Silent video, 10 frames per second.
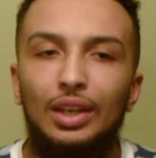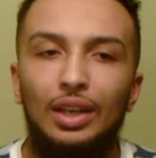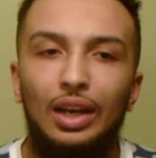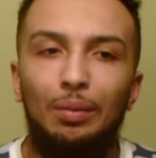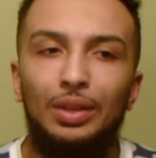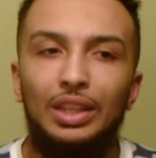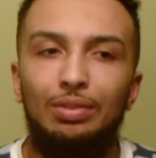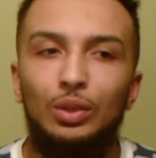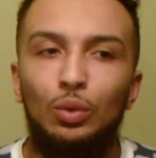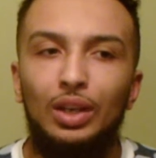I believe
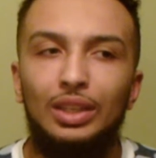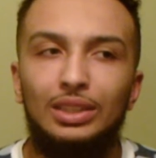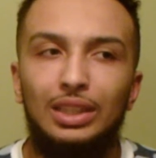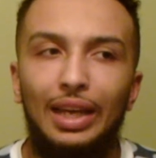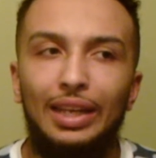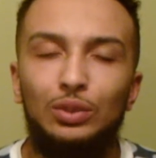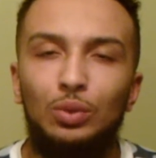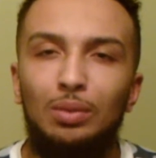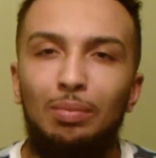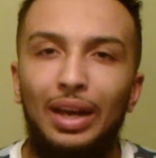he won his last
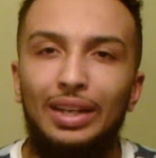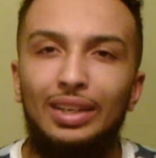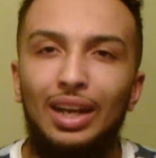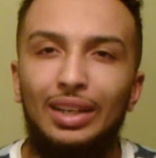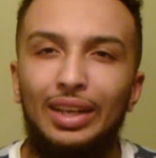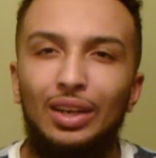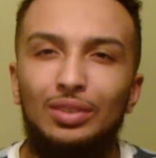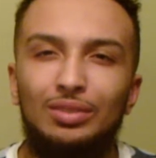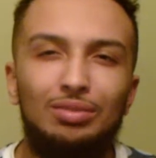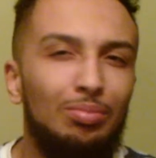one by
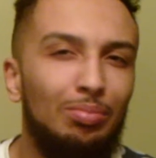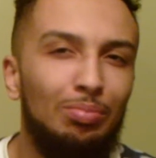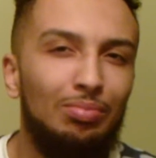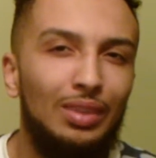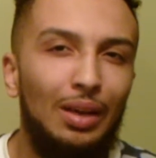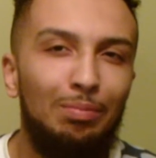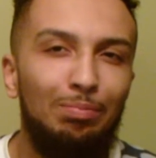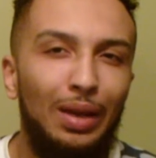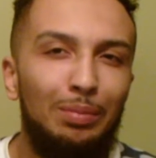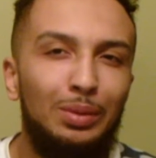knockout.
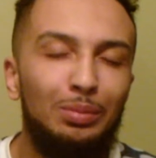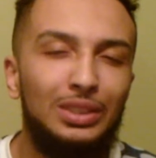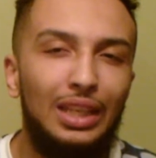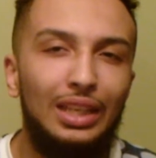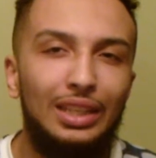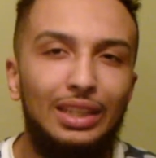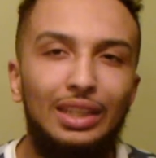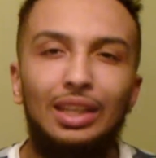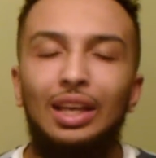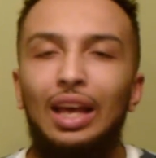Might be mistaken.
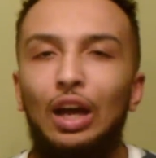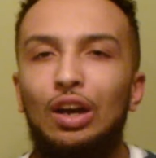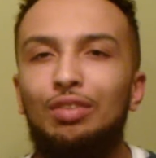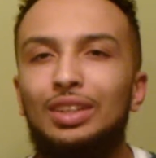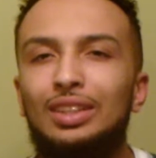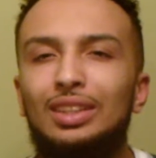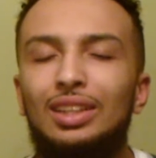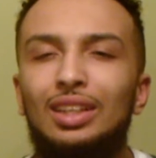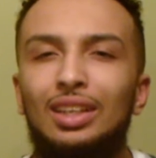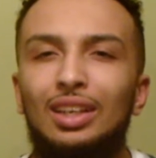However,
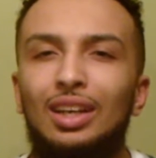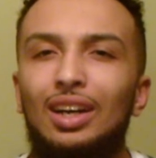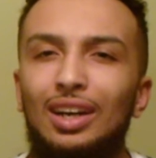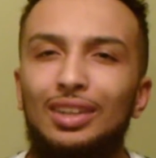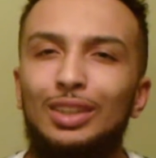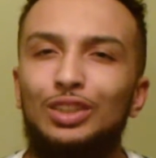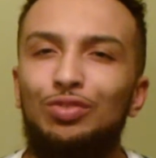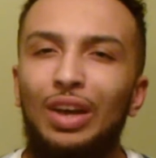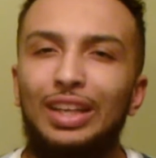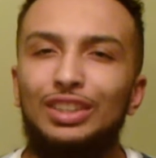this
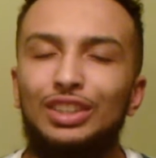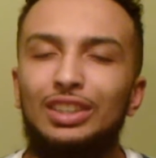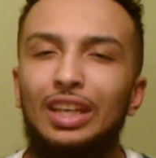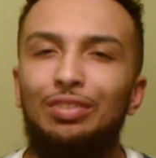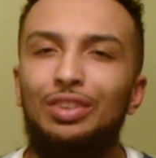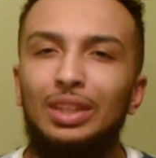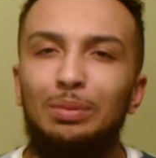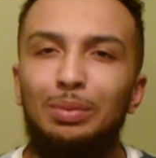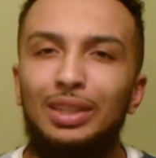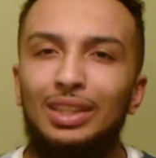fight should definitely
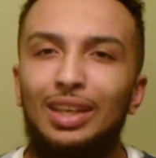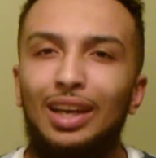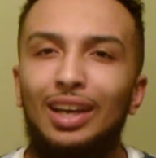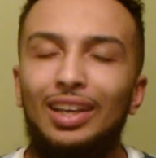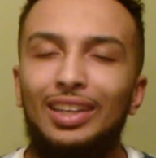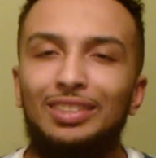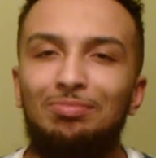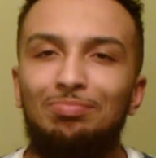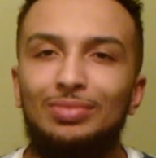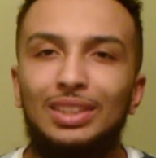be a
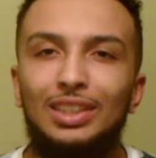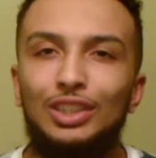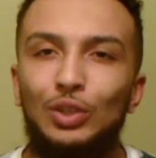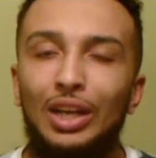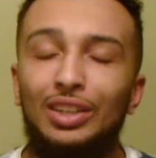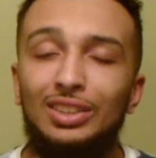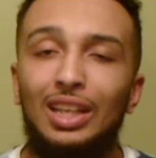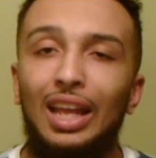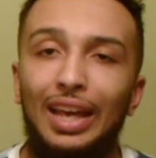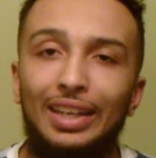striker's
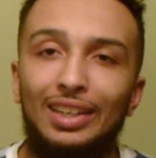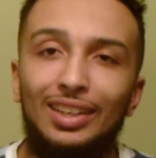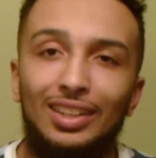delight.